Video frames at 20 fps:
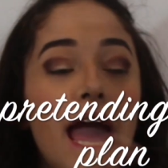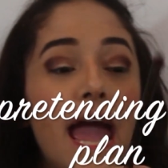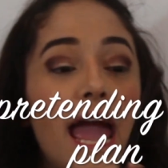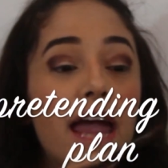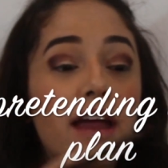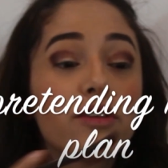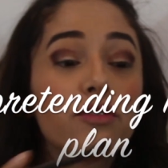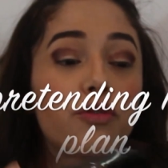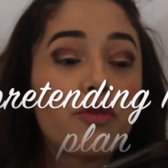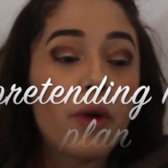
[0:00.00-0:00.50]

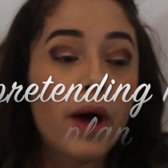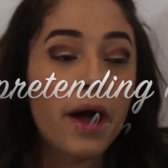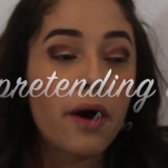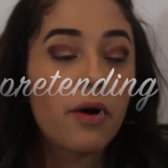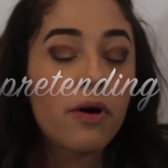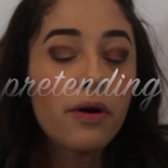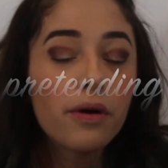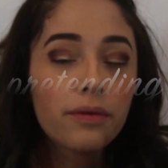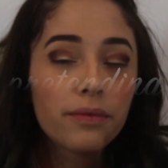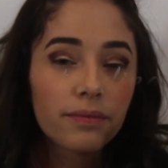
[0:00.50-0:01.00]
En
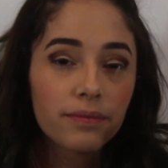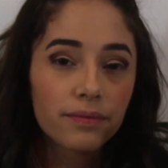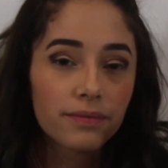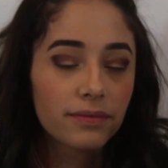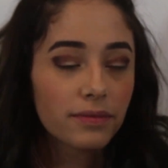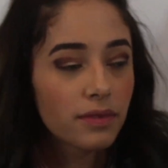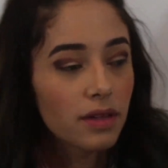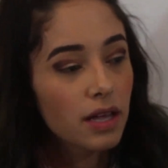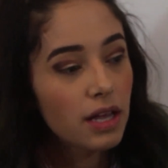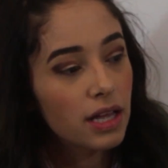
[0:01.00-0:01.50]
Fuego.
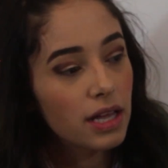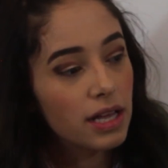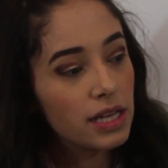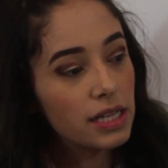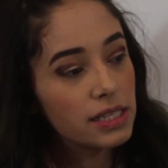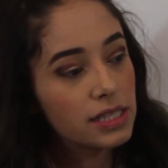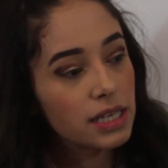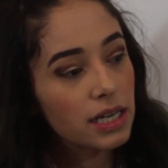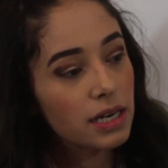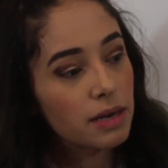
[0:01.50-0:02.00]

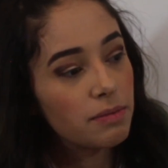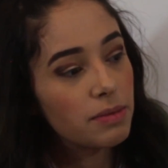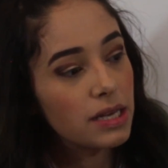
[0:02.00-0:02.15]
It's gonna